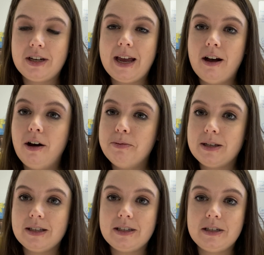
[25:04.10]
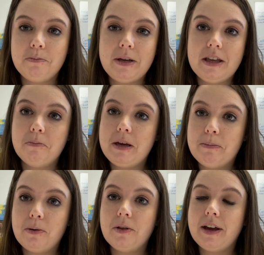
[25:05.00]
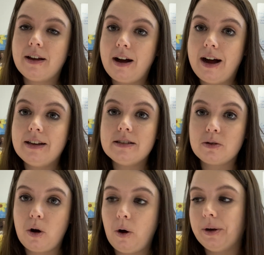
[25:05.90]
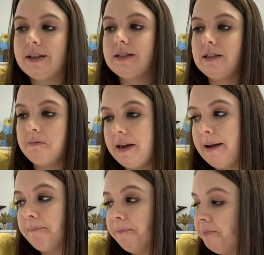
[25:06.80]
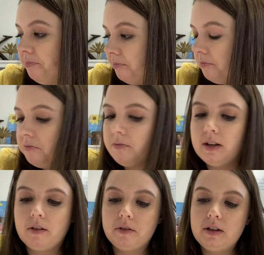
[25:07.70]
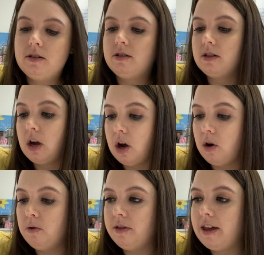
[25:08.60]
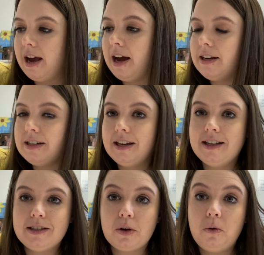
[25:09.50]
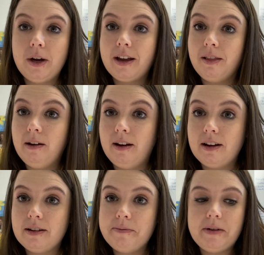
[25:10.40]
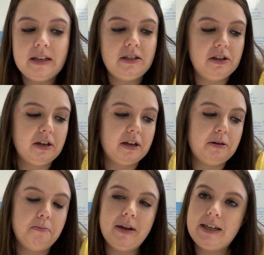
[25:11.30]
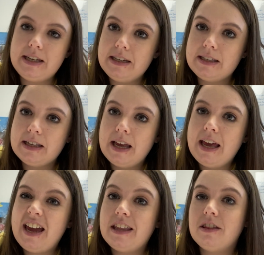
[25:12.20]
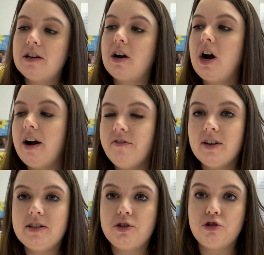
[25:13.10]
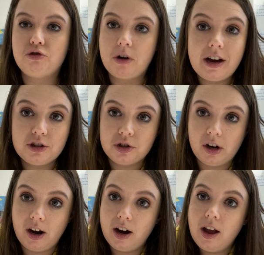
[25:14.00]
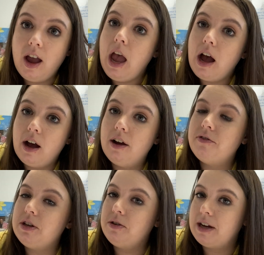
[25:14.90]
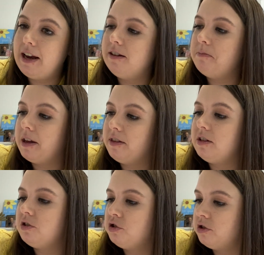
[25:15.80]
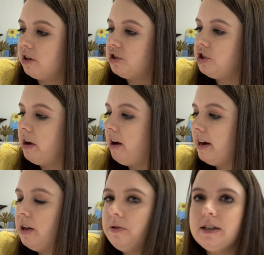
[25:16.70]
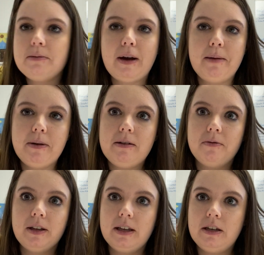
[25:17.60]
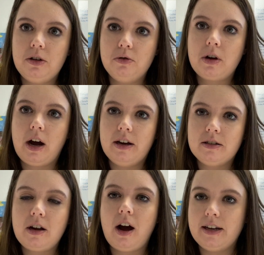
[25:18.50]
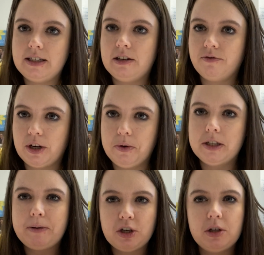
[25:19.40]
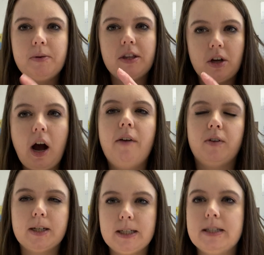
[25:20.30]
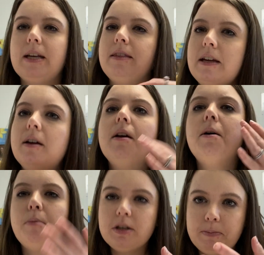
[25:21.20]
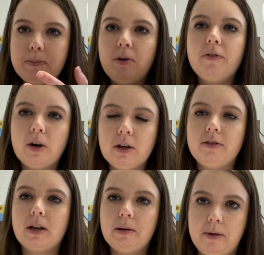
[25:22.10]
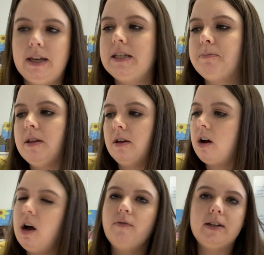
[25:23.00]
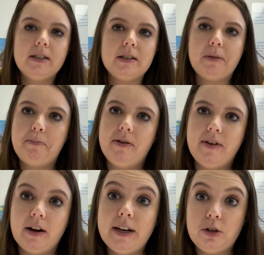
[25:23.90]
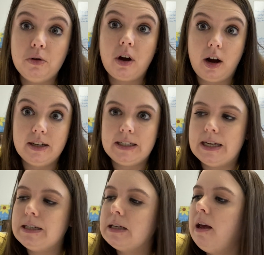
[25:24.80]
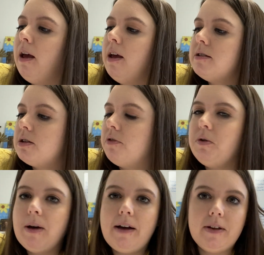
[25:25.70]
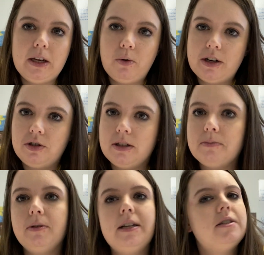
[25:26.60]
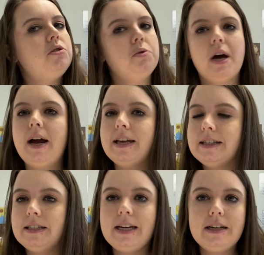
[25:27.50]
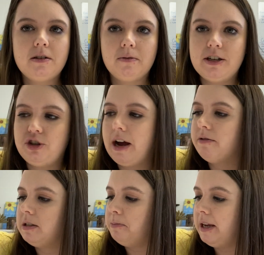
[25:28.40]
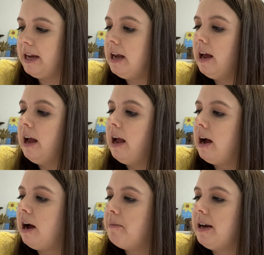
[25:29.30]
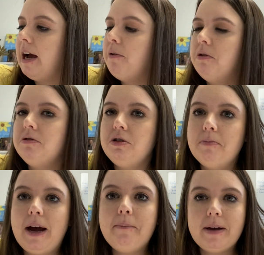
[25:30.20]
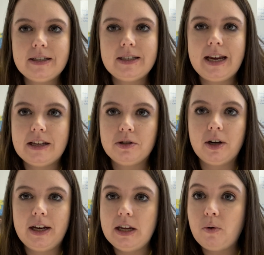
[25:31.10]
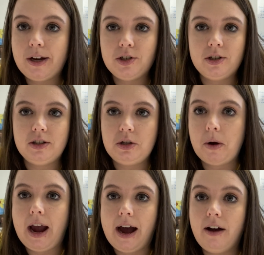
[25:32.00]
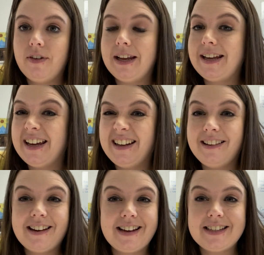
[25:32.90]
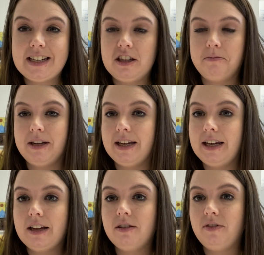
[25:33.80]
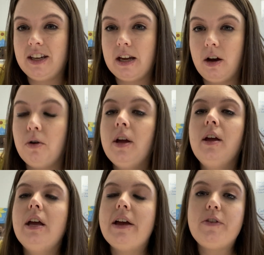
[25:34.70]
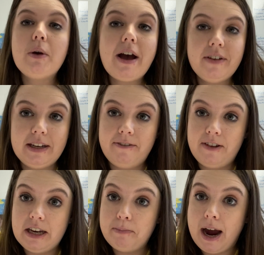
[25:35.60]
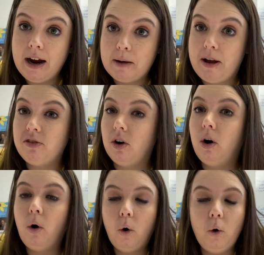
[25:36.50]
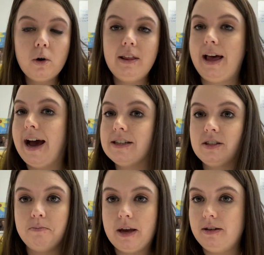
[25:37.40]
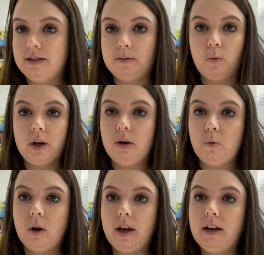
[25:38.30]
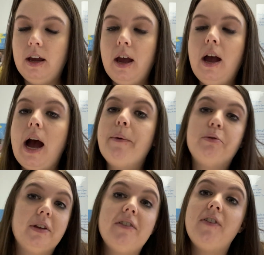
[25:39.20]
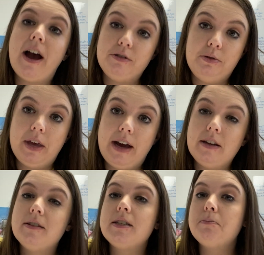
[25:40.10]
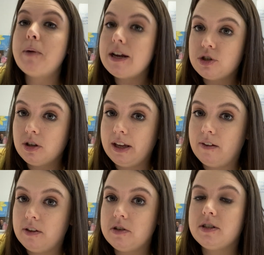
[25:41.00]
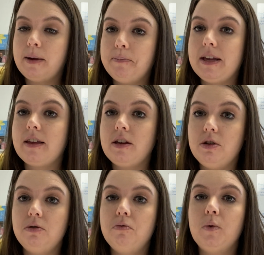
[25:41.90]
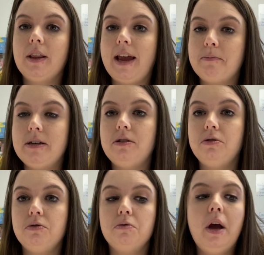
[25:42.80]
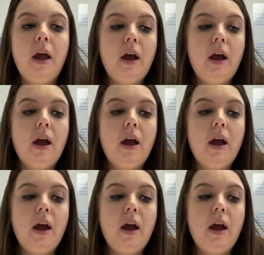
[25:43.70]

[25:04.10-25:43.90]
and helps us to be the people that God has called us to be. So that is a quick look into the committees and the conference structure of the United Methodist Church. Now, I know this might be really new content for you, especially with the conferences. I think most people have heard of the committees, but the conferences may be very new content. So if you have any questions, please do not hesitate to reach out to me, and I will do my best to answer any questions you have. And again, like I said at the beginning of the video, if you have any feedback about the whole class of Methodism 101, I would really value that, especially if there's something that you would like me to